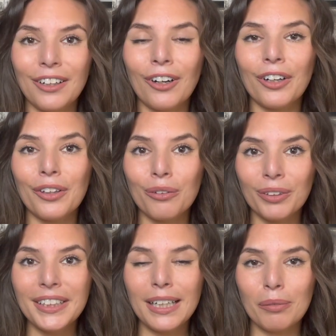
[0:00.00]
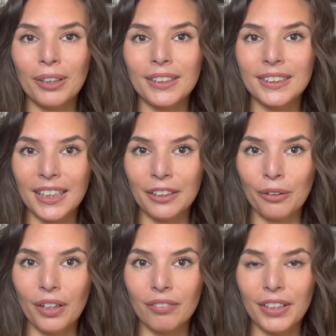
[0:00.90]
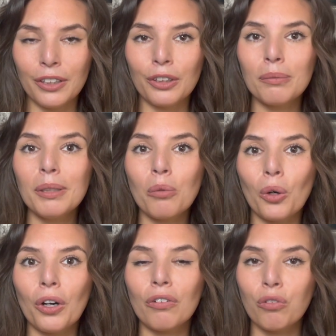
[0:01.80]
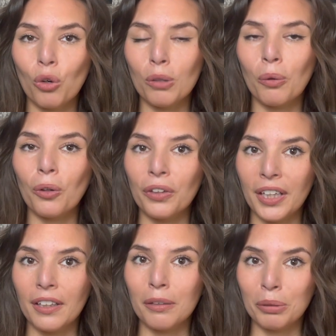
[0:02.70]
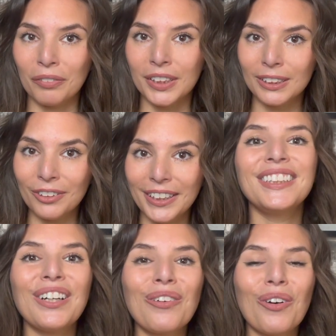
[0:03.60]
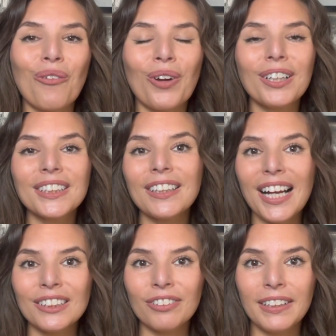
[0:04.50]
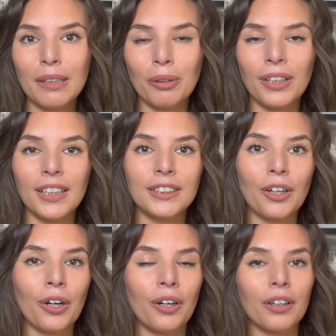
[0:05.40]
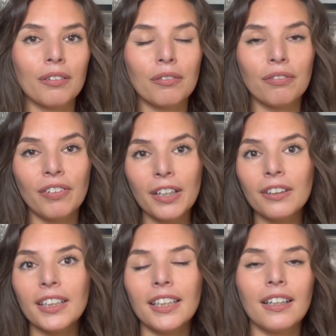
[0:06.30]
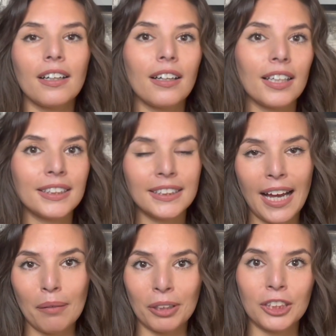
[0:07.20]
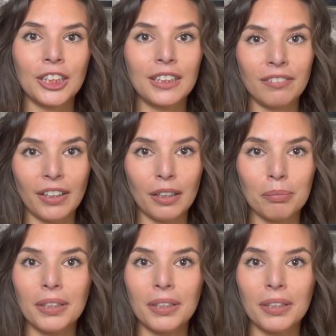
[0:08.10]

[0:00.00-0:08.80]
are 3 neighborhoods to take note of, and they're going to be more affordable than the previous 3. So whereas the last 3 neighborhoods are fairly established and developed,